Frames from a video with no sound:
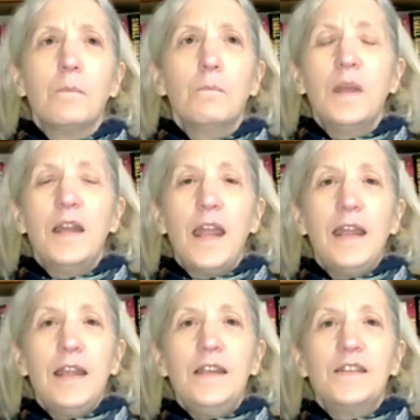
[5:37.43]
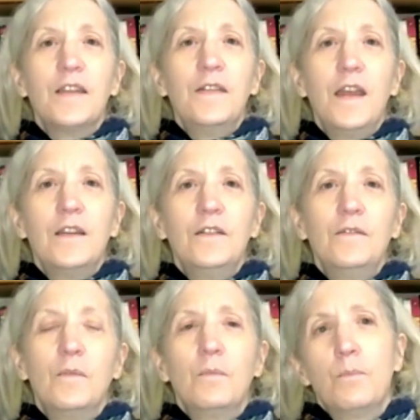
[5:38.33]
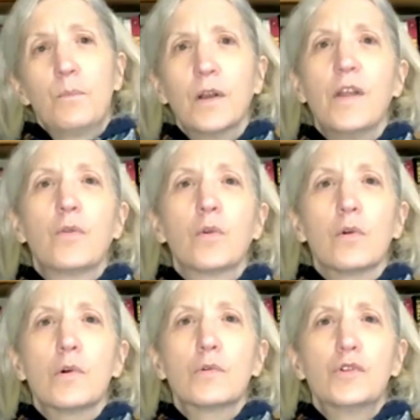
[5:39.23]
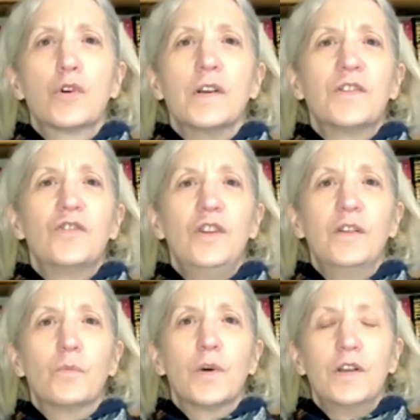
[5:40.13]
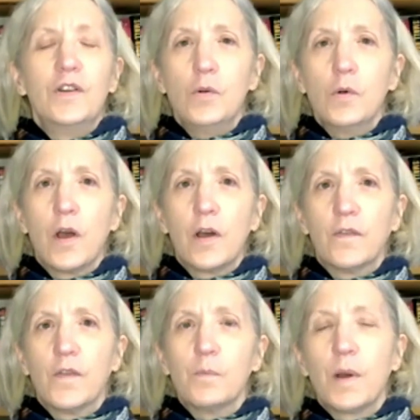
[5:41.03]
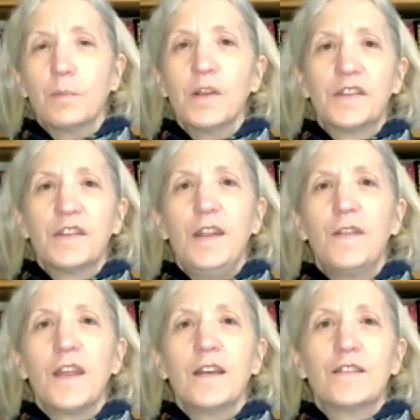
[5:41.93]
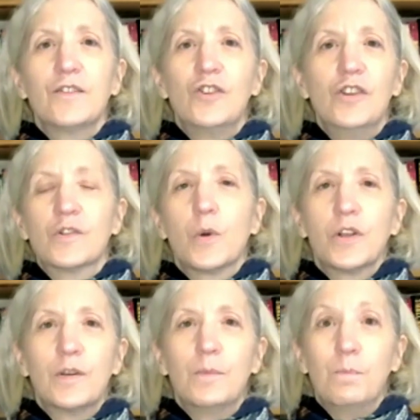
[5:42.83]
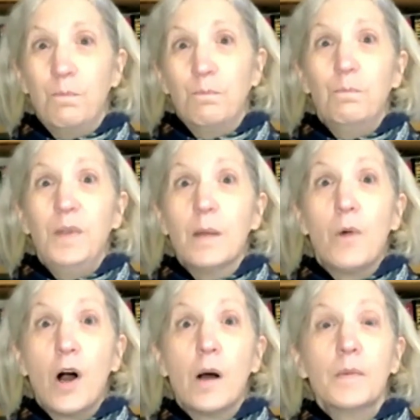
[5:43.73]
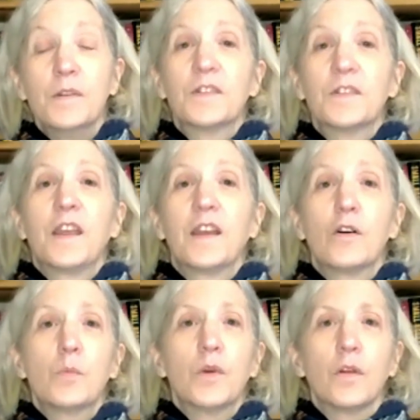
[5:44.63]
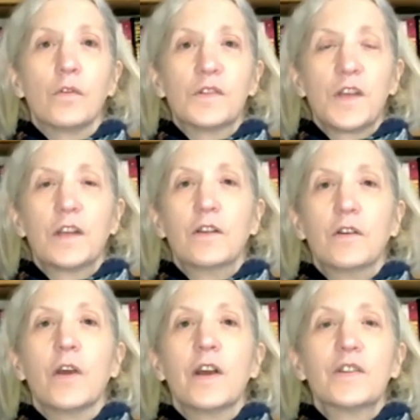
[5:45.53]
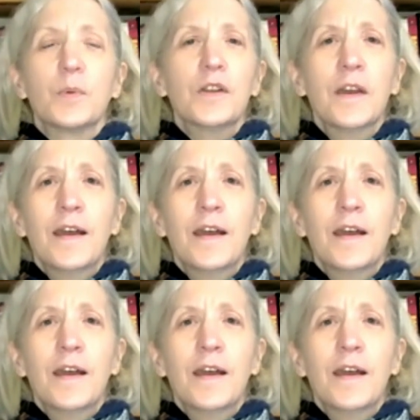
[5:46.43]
mid-80s, and then partly through her own choice, she didn't want to do a lot of the publicity things, and she just wanted to be a mom and stay at home with her son and her husband,